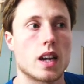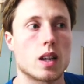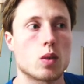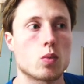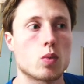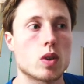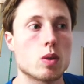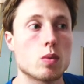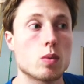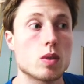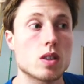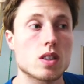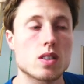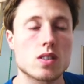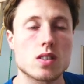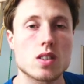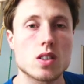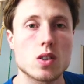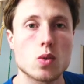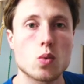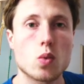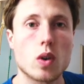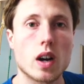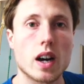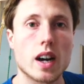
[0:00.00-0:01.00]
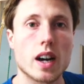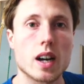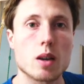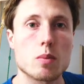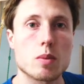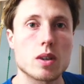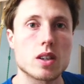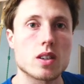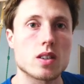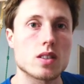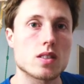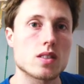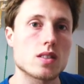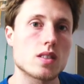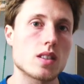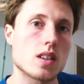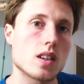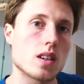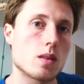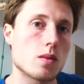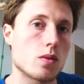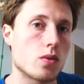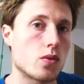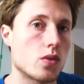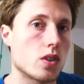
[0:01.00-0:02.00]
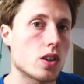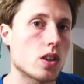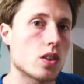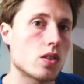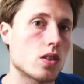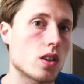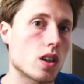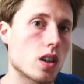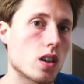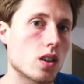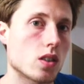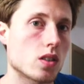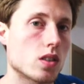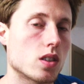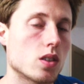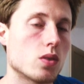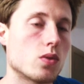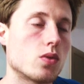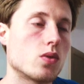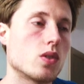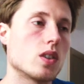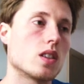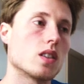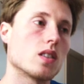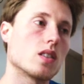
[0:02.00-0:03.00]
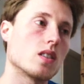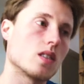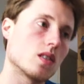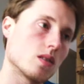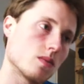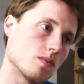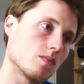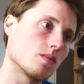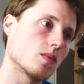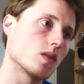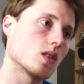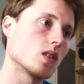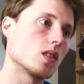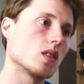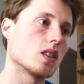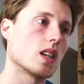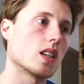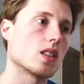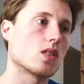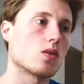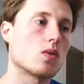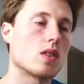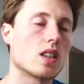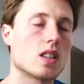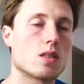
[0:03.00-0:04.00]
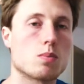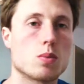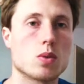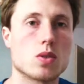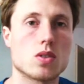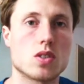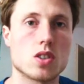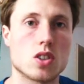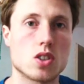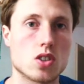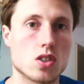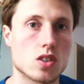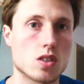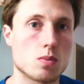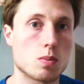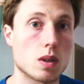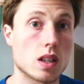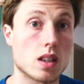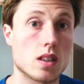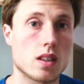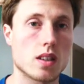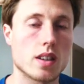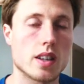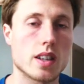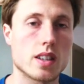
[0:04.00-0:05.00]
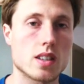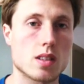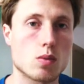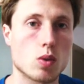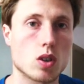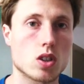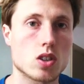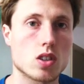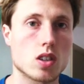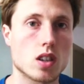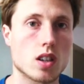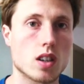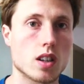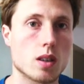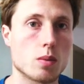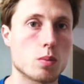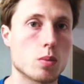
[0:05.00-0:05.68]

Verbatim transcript: And we will see why, because they figured out different nice rest positions, but let's watch the